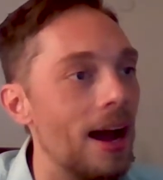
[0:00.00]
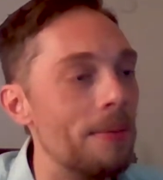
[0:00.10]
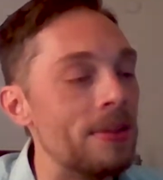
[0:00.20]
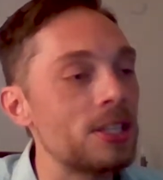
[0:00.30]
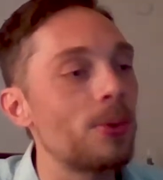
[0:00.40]

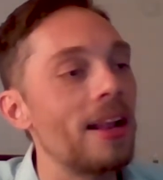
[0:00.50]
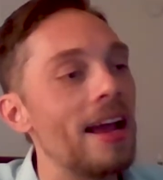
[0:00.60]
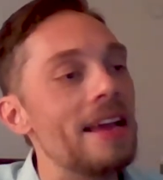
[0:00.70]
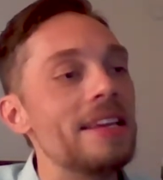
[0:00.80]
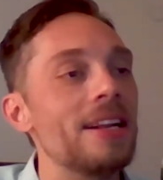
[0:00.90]
This one,
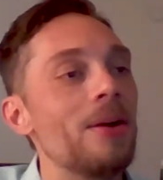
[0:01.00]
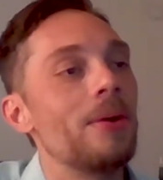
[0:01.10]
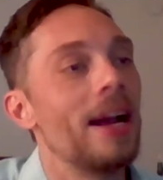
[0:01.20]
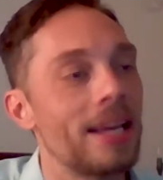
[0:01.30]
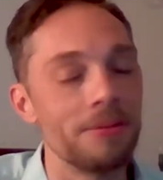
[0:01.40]

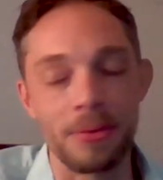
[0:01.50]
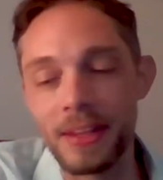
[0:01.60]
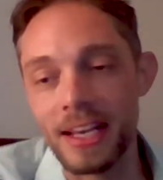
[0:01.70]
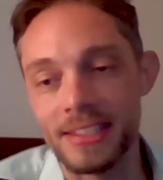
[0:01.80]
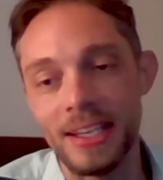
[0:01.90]
I come from
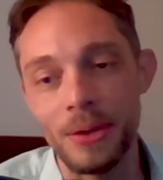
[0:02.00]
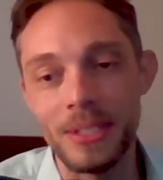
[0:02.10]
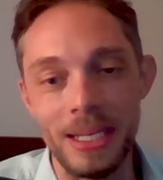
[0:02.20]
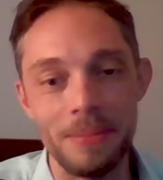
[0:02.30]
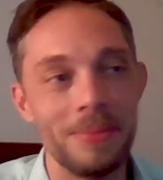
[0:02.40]
the SEO
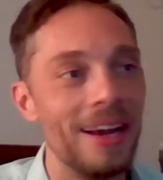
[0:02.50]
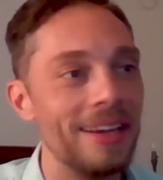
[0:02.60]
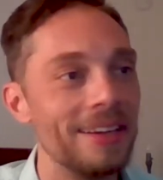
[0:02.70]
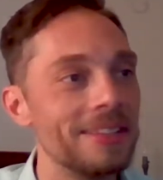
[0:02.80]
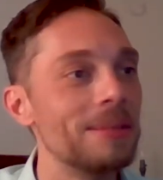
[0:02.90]
team
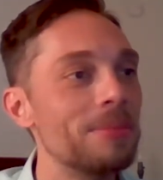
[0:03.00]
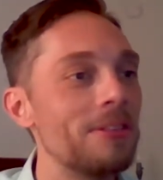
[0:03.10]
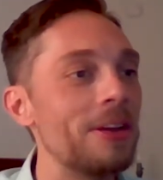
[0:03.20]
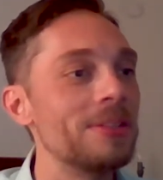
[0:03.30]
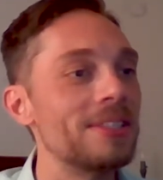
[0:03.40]
here at Simpleview,